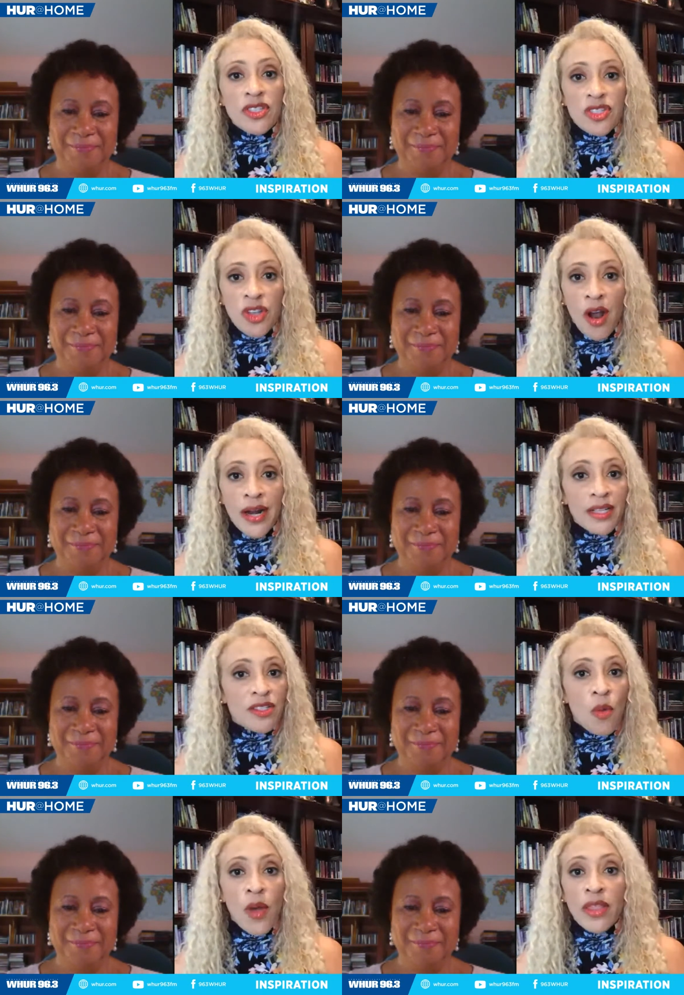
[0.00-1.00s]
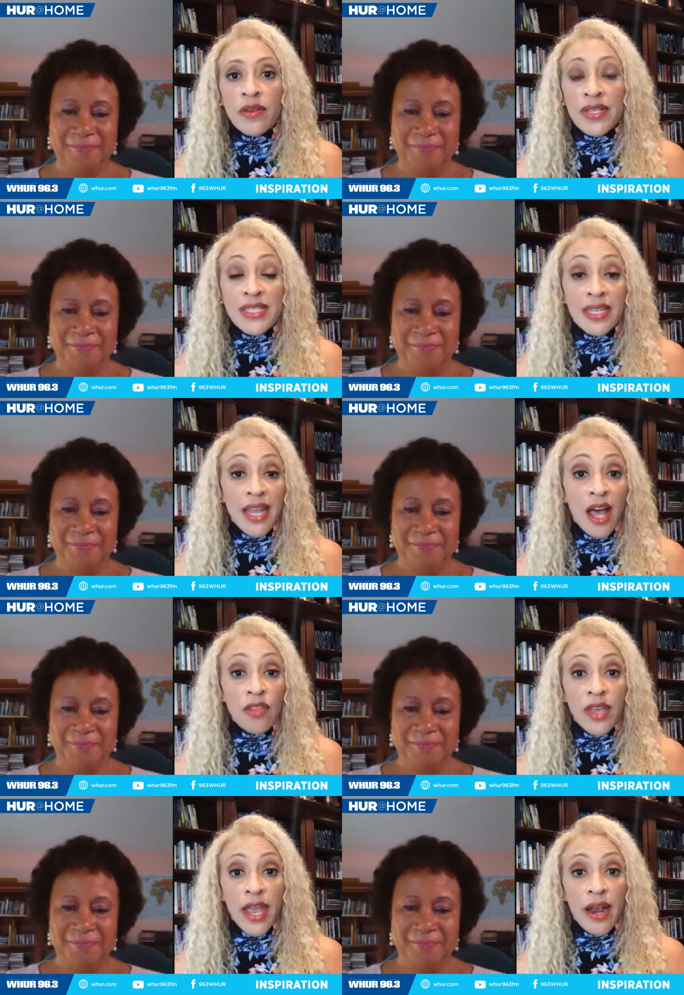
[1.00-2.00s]
Speaker 1: start it. So whether it's in
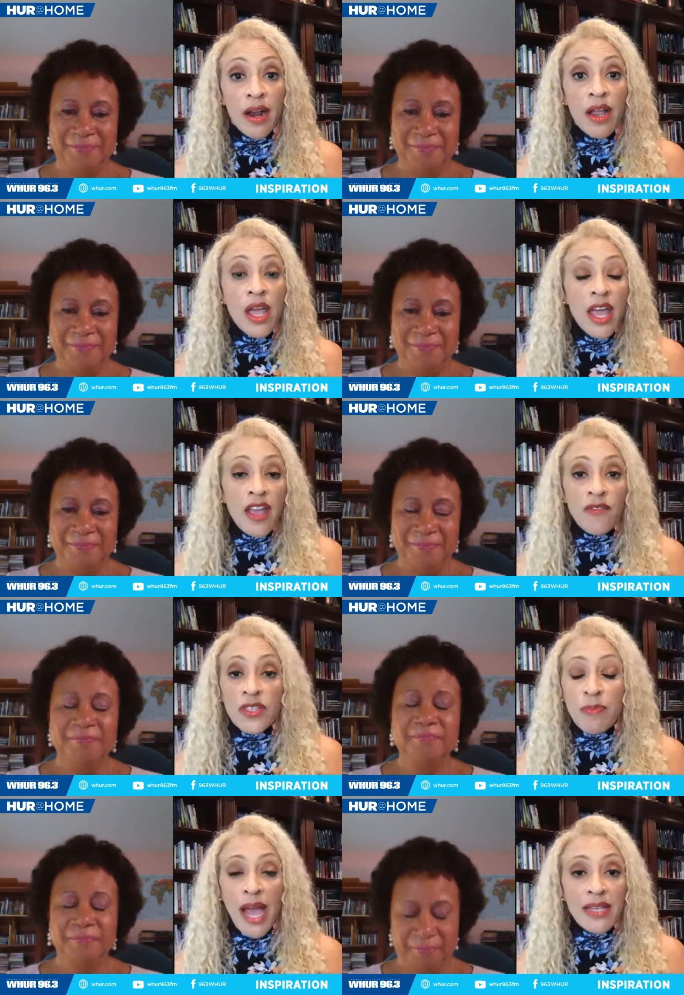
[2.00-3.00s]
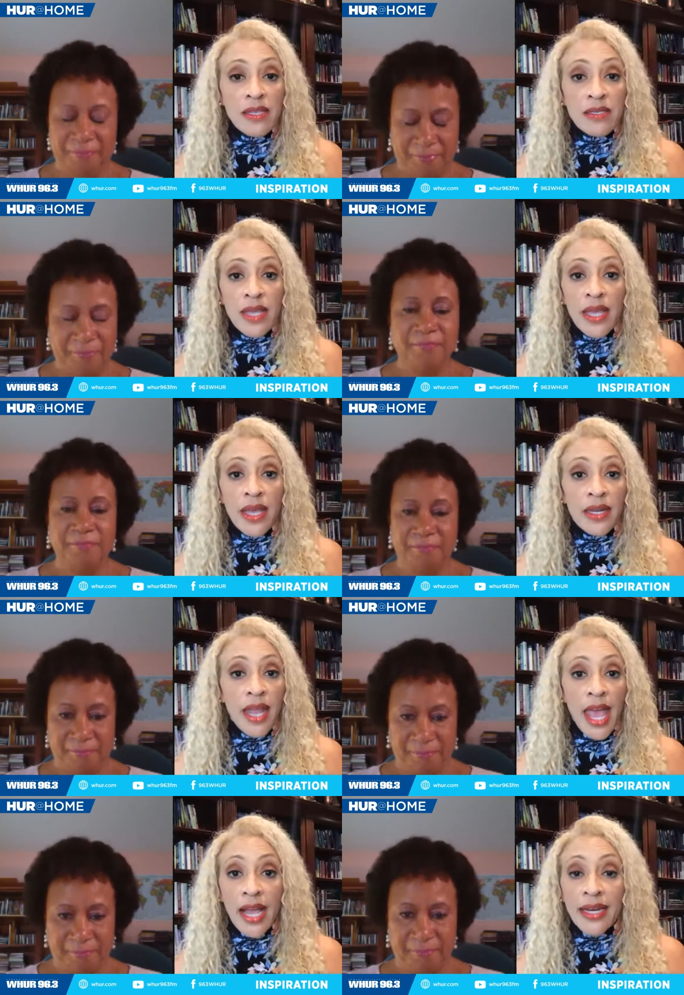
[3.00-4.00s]
healthcare, if it's biases in
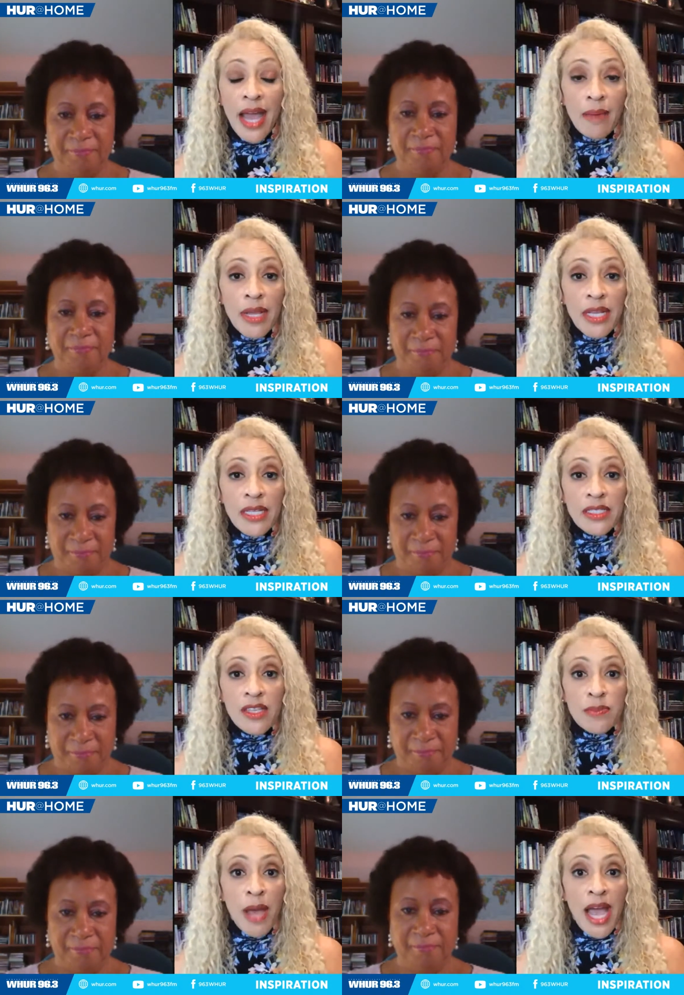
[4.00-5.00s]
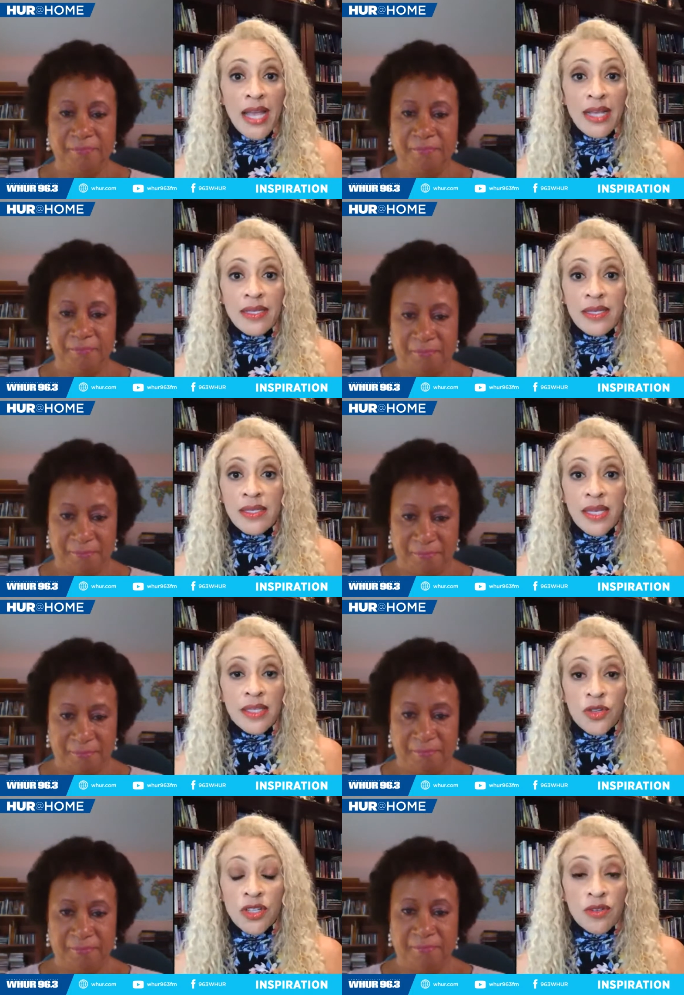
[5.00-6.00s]
economics, if it's biases in the
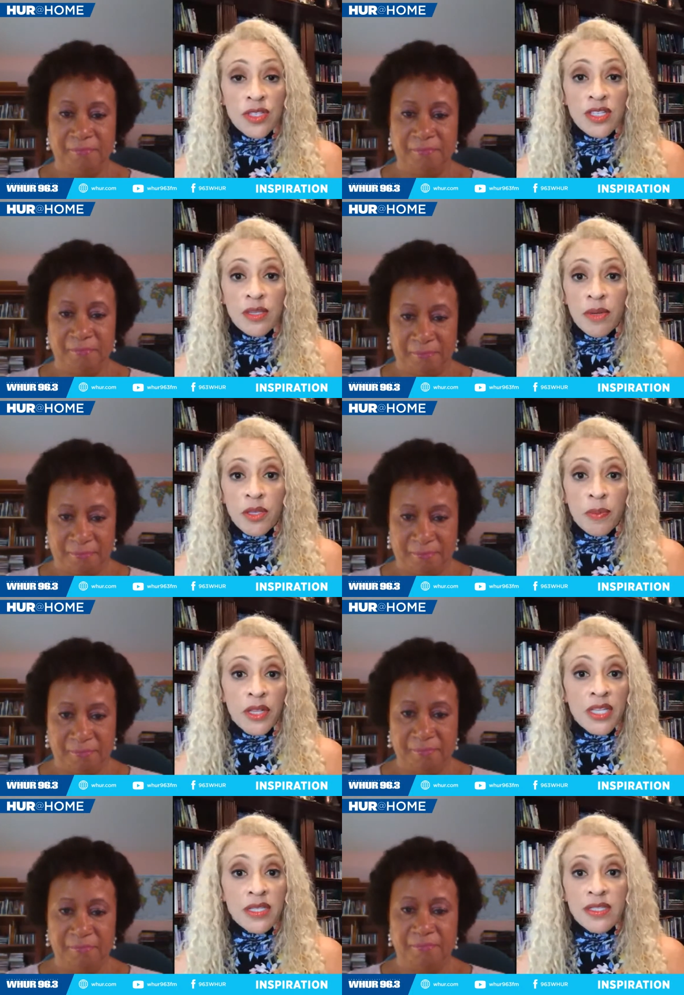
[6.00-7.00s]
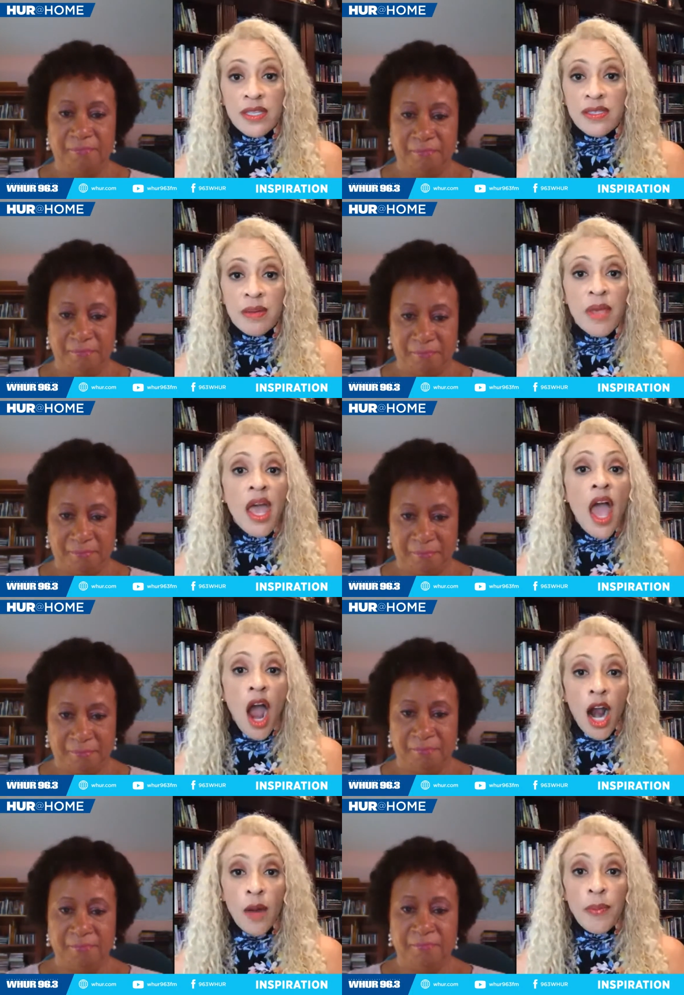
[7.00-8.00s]
judicial system or the policing system,
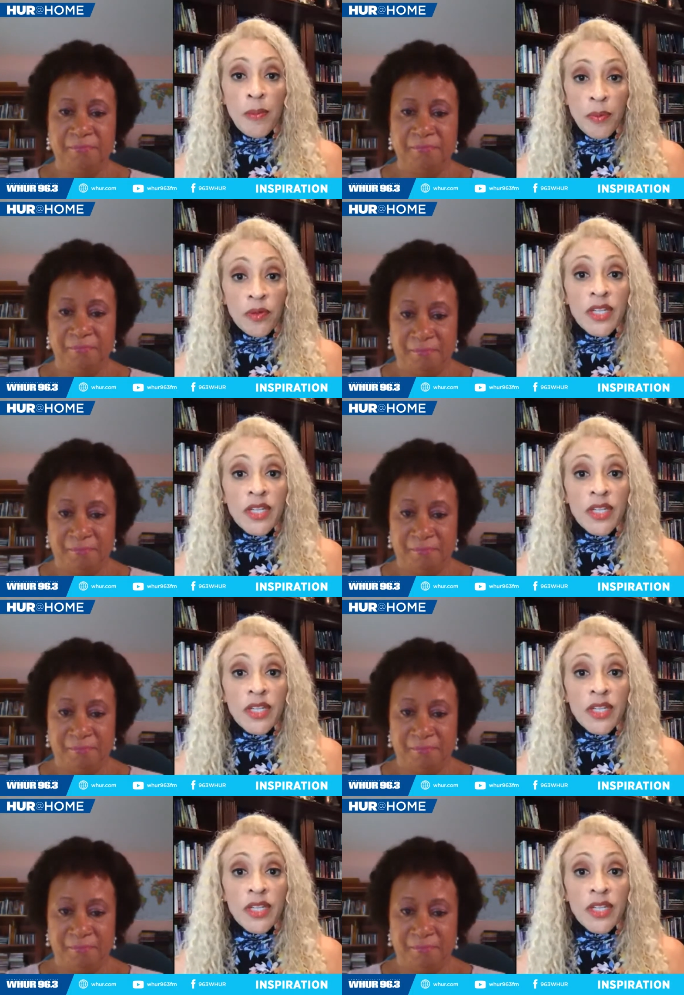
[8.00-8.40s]
our people